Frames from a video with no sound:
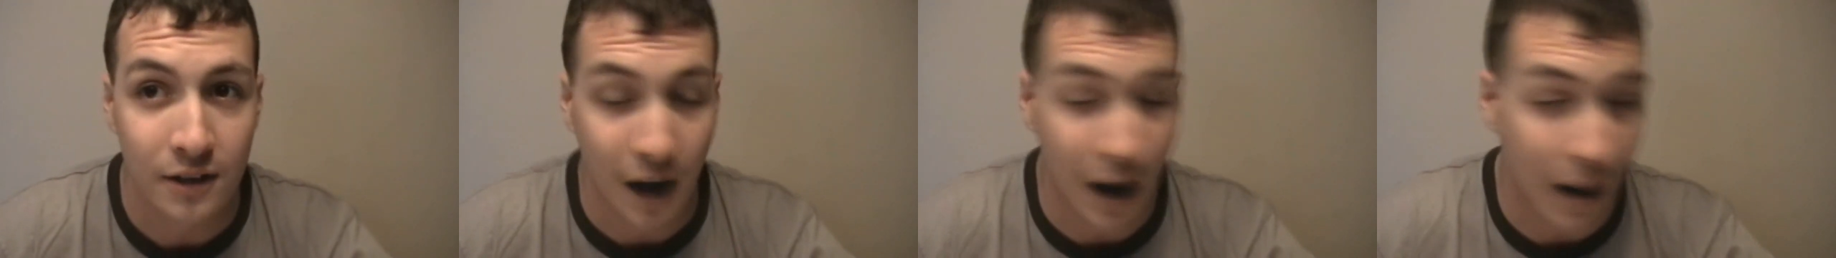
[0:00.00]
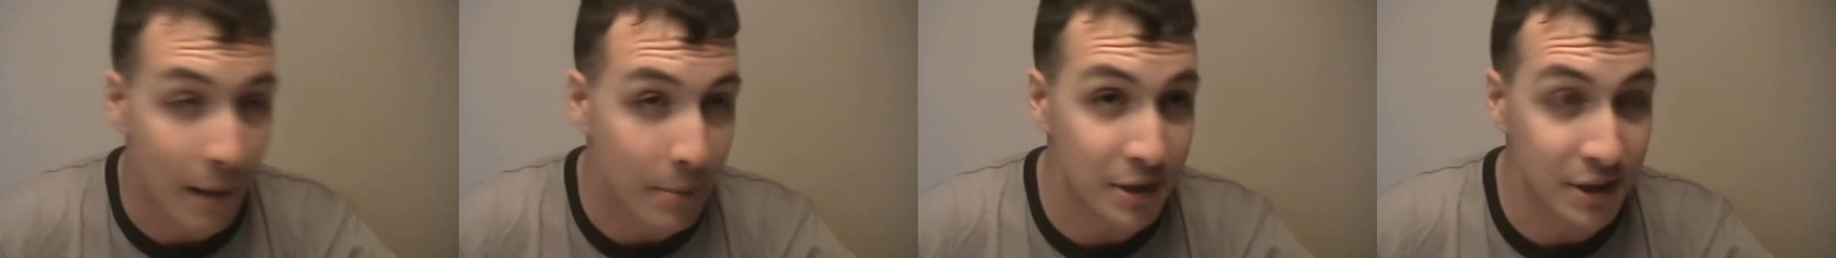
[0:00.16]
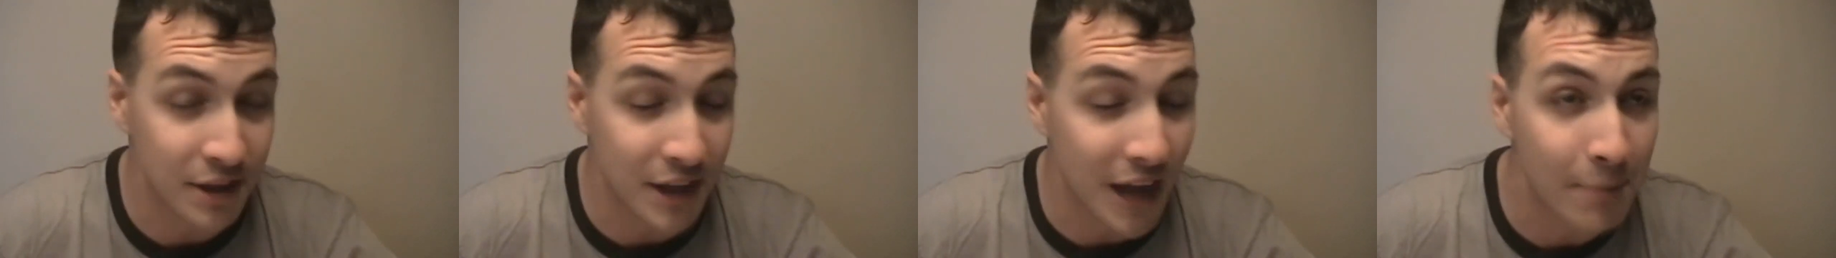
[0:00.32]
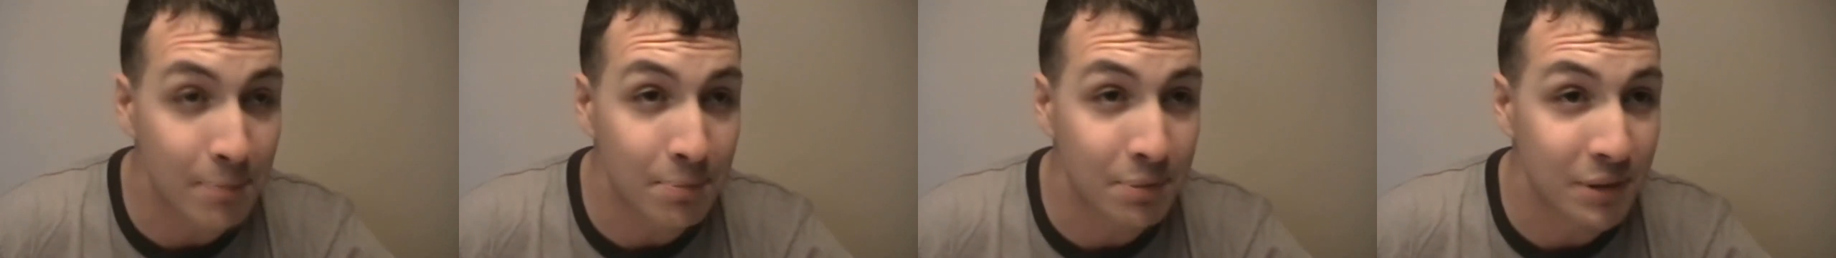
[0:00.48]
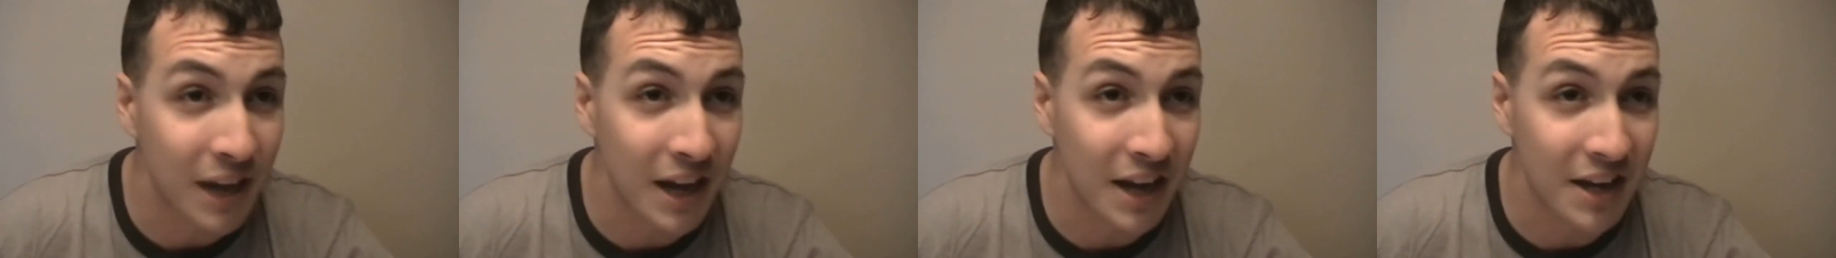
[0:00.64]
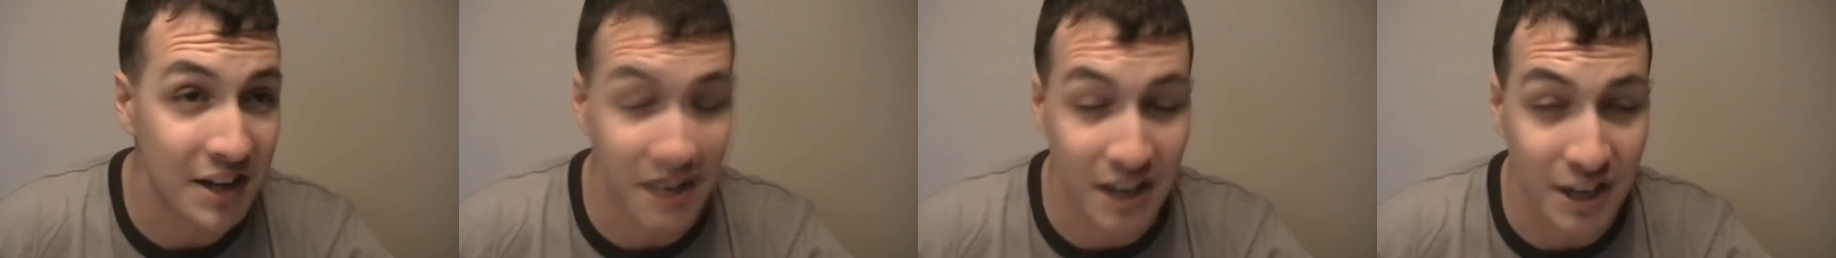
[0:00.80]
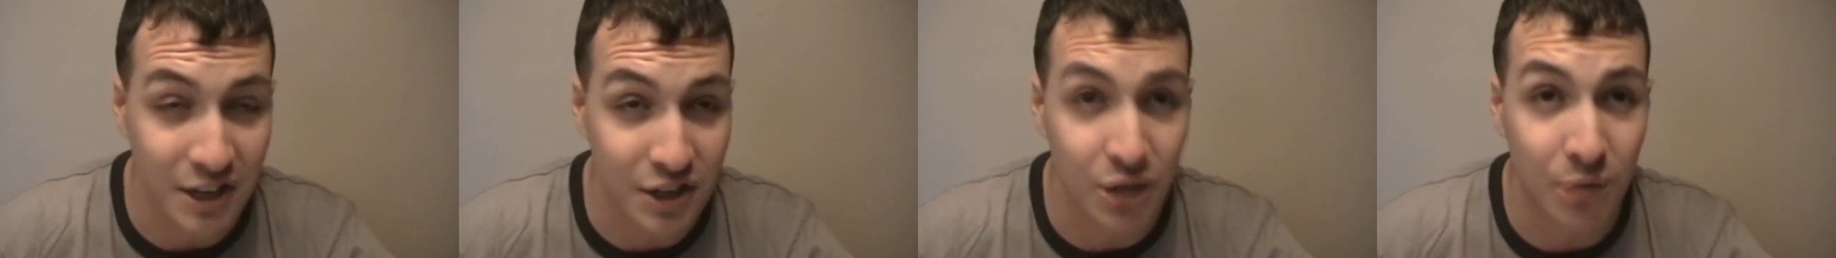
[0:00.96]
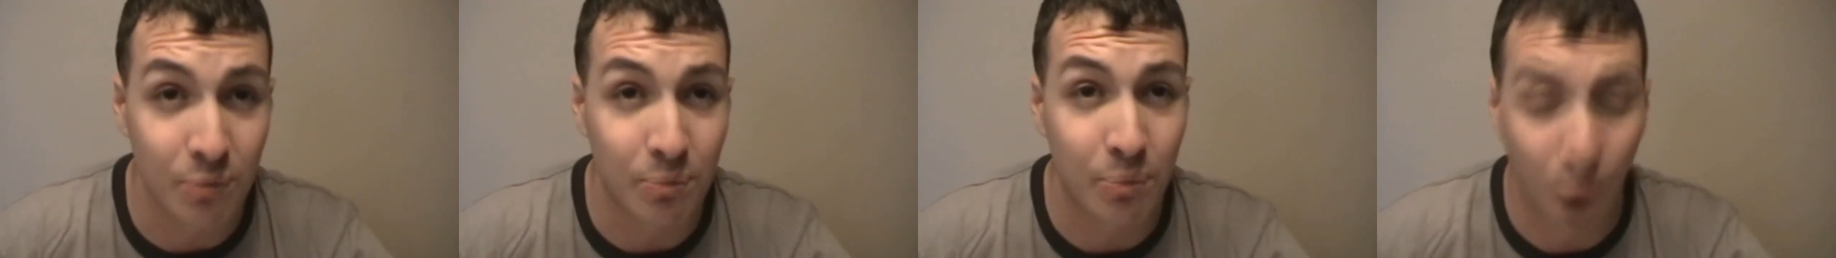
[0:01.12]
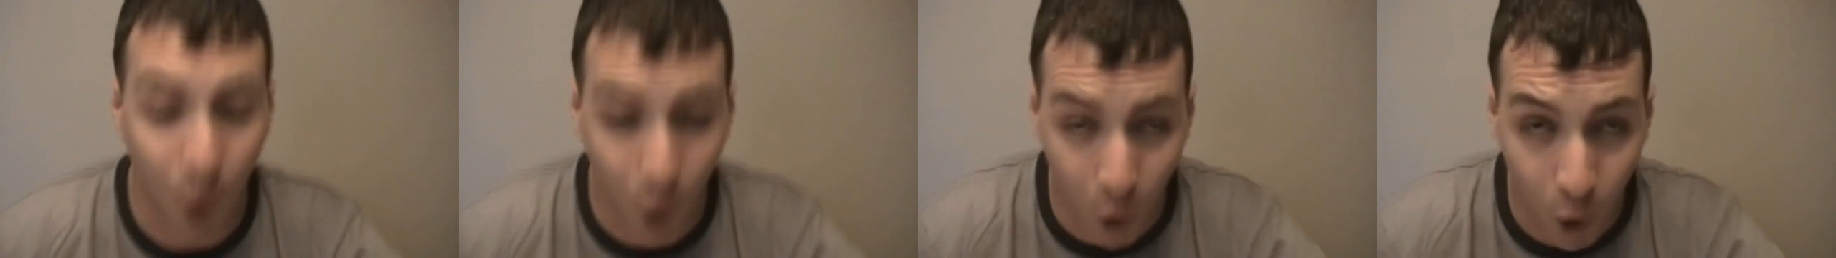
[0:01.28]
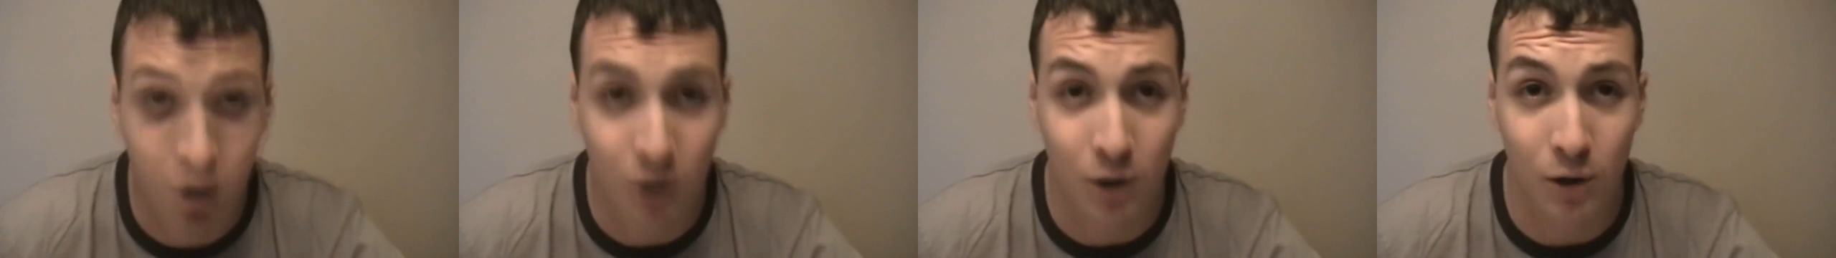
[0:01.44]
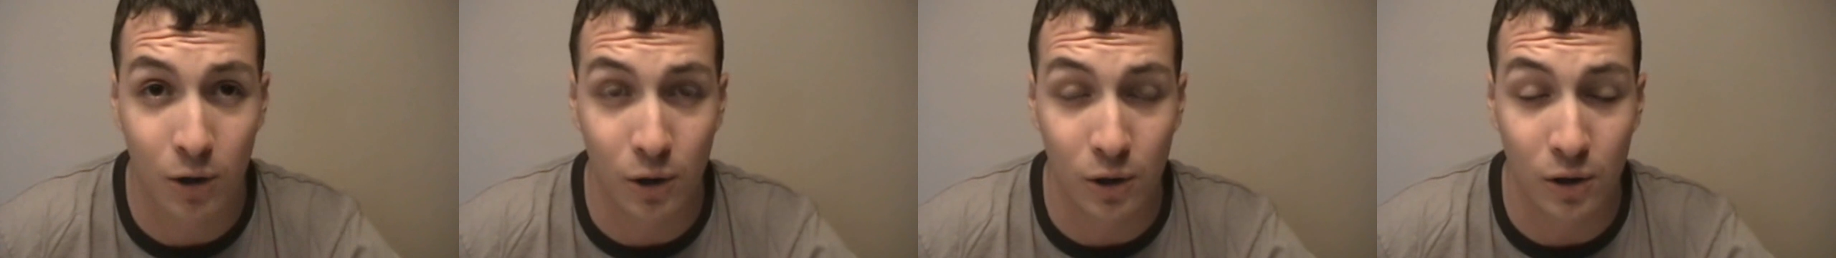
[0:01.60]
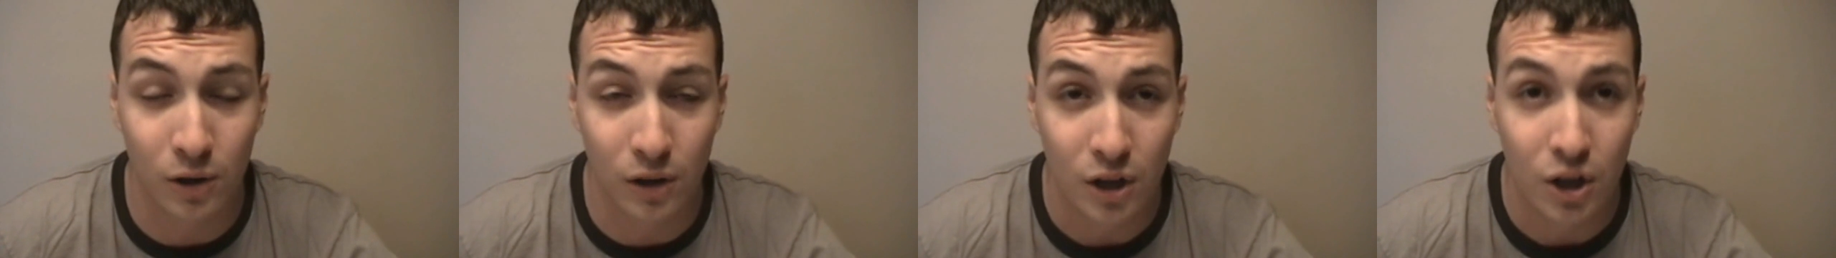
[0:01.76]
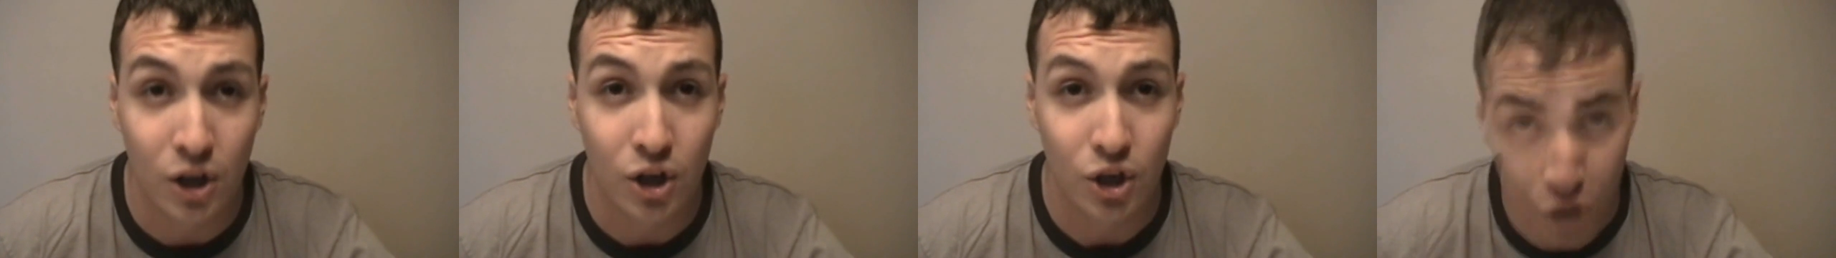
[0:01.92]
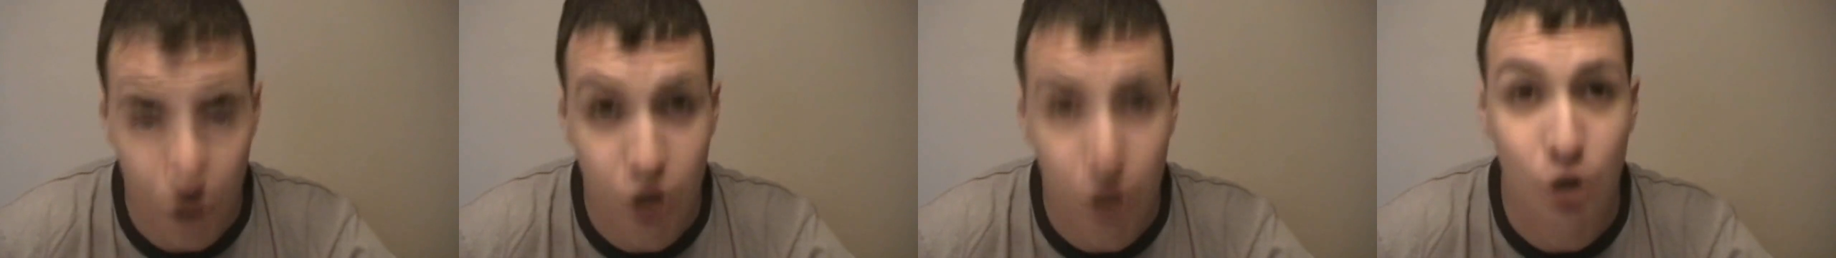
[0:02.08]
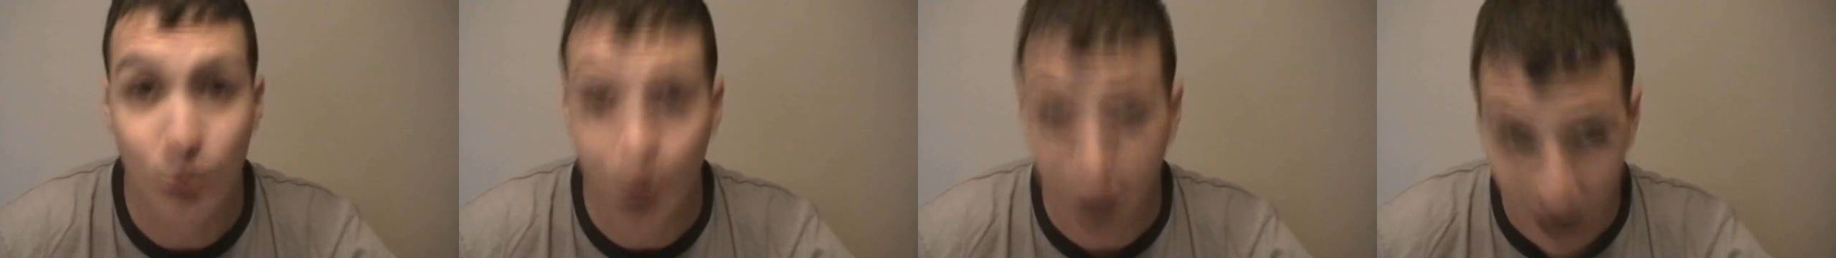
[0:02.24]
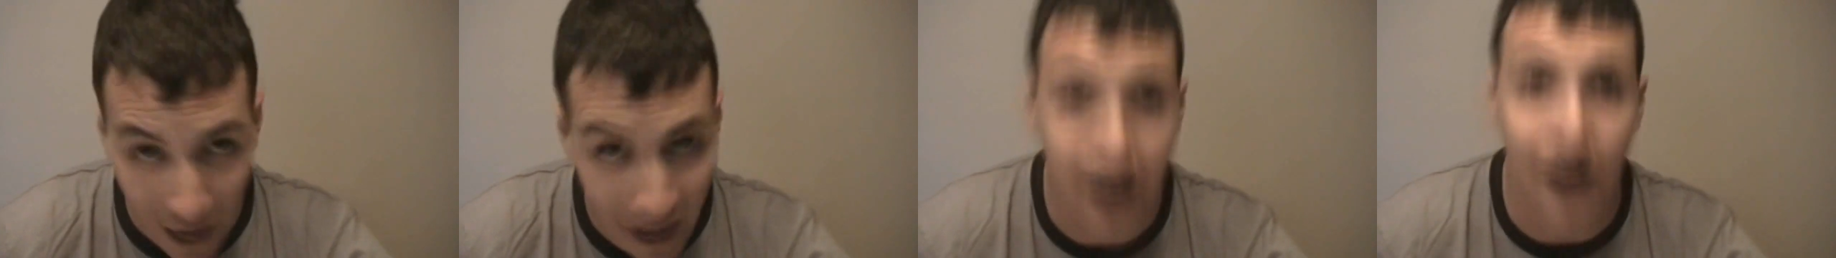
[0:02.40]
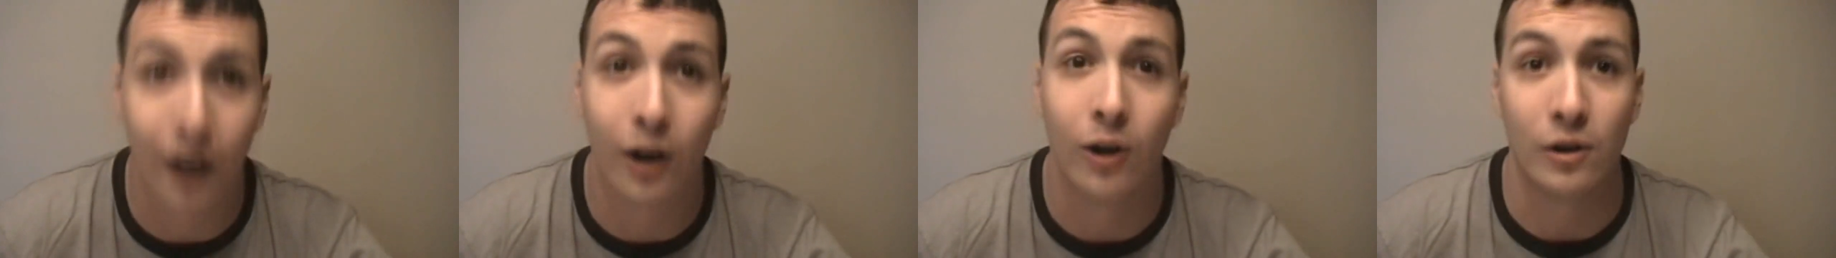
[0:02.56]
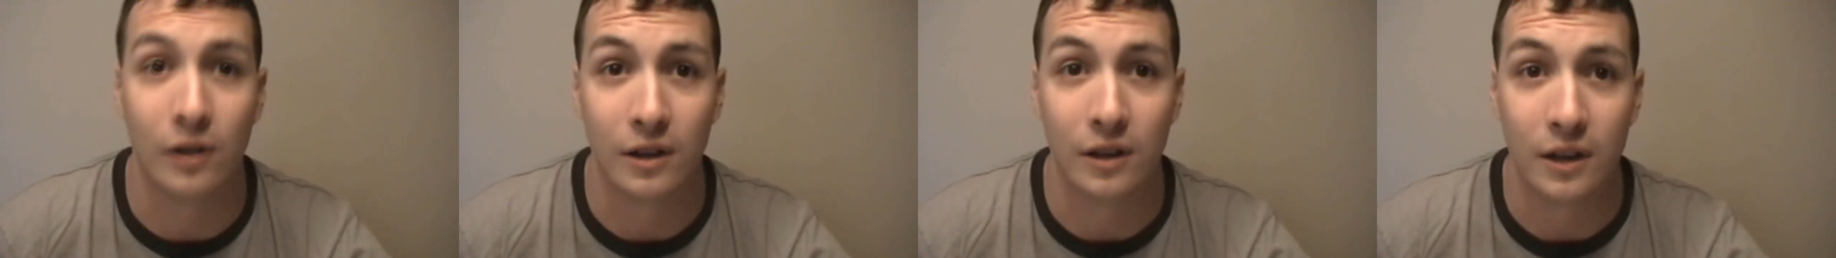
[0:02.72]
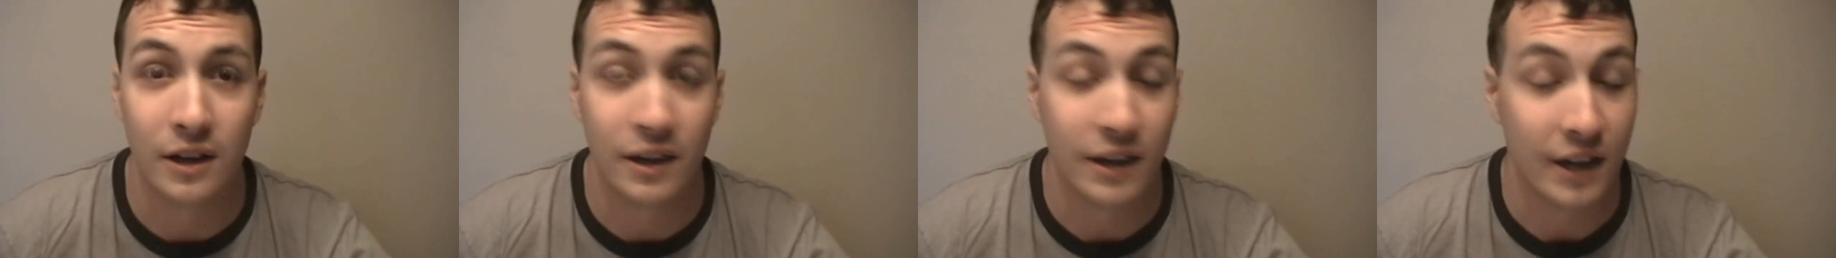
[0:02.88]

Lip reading: I mean, that place is the portal to hell.